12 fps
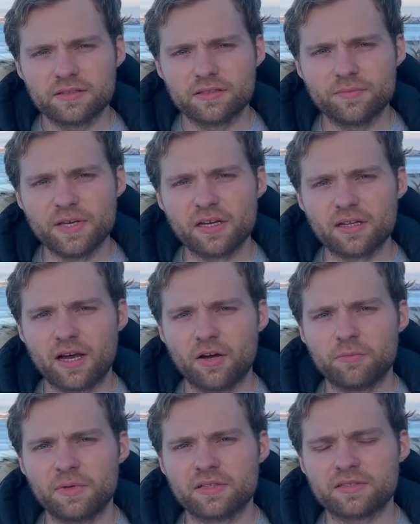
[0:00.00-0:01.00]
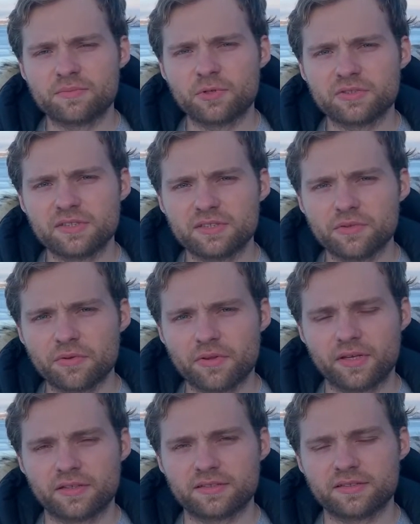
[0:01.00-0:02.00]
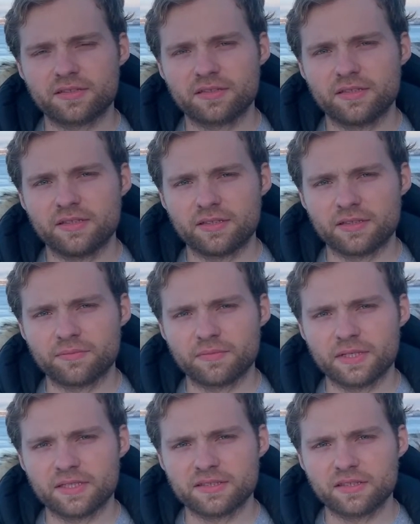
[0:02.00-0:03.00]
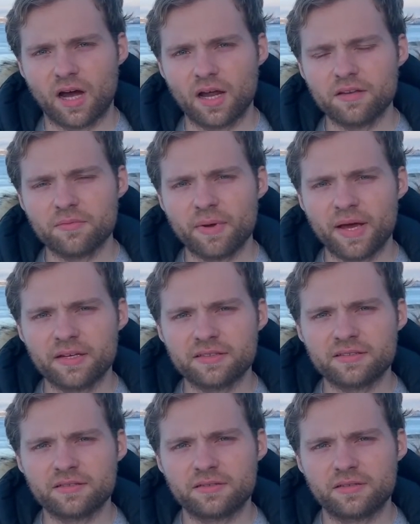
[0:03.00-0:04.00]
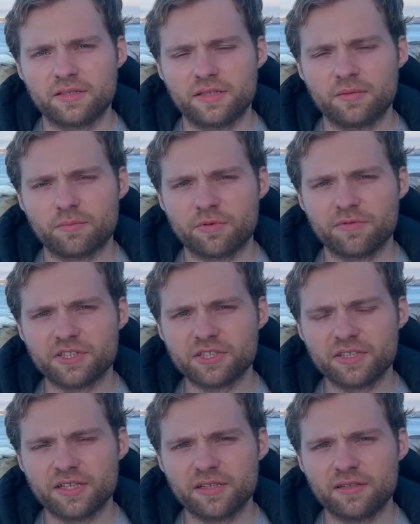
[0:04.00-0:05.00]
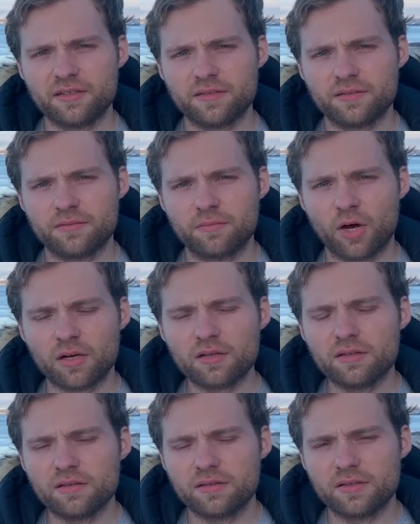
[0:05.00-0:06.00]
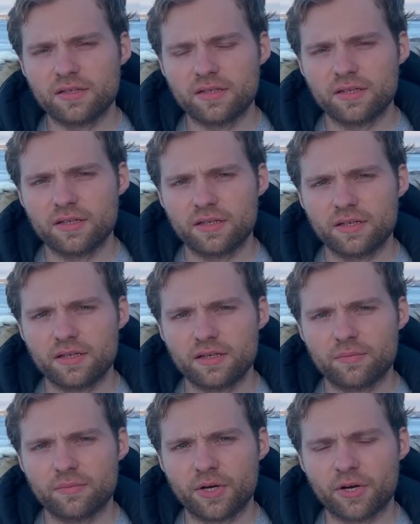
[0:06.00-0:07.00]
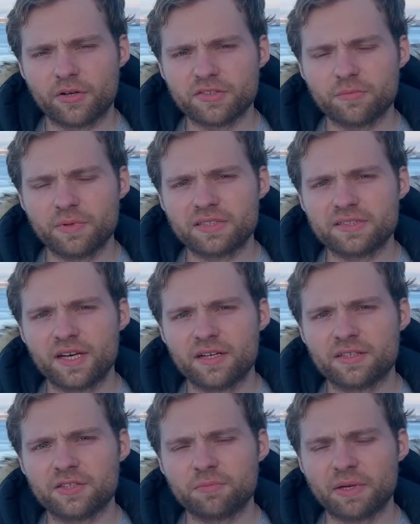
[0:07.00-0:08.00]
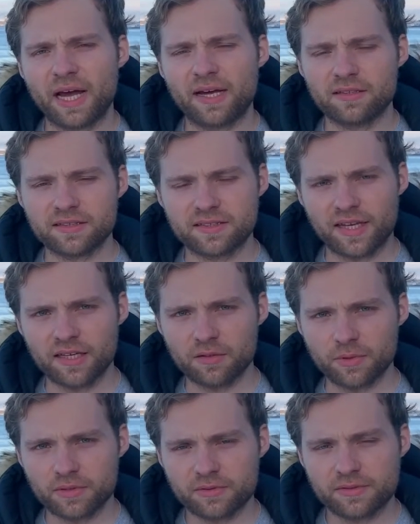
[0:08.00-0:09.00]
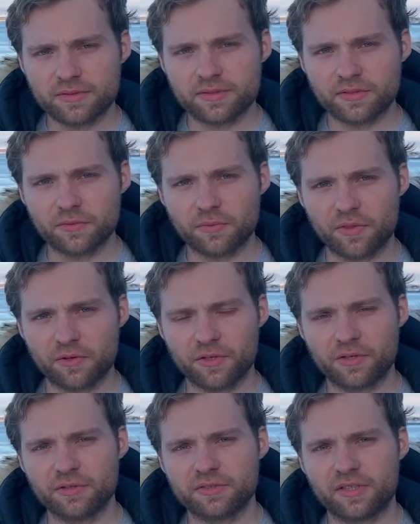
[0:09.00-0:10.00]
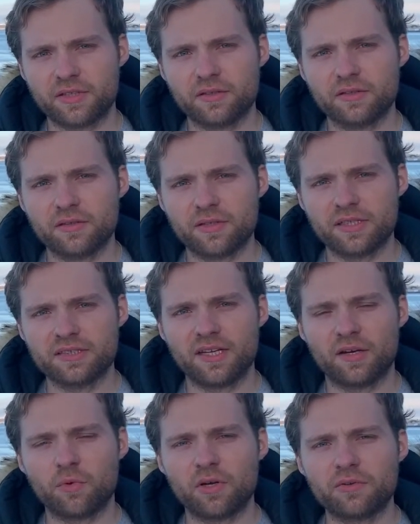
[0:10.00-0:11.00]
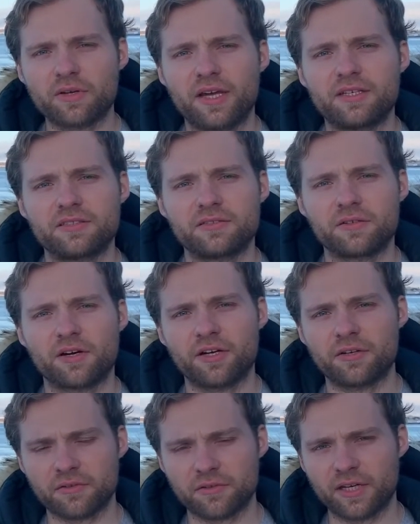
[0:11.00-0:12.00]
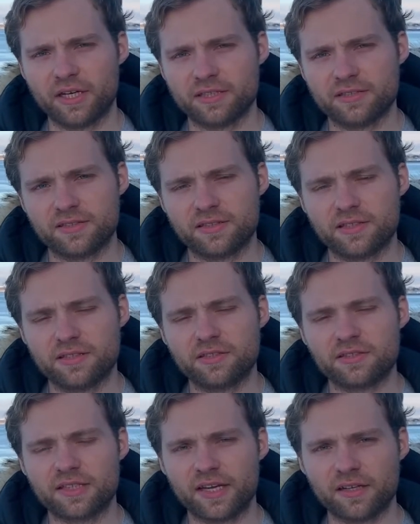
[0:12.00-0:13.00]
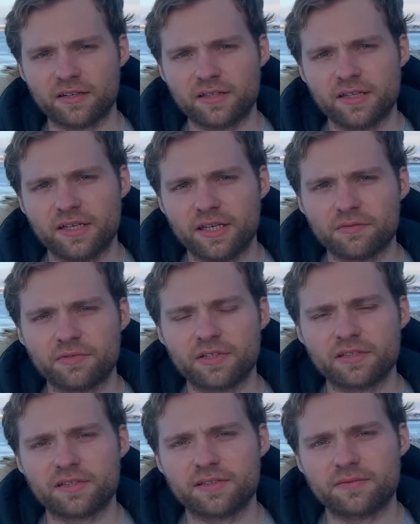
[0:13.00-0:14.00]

To me, cloud means mostly two things. It's an on-demand provisioning model, but it also means that it should be highly scalable. So whether you're using Kisi at one location or 100 locations, it should scale infinitely.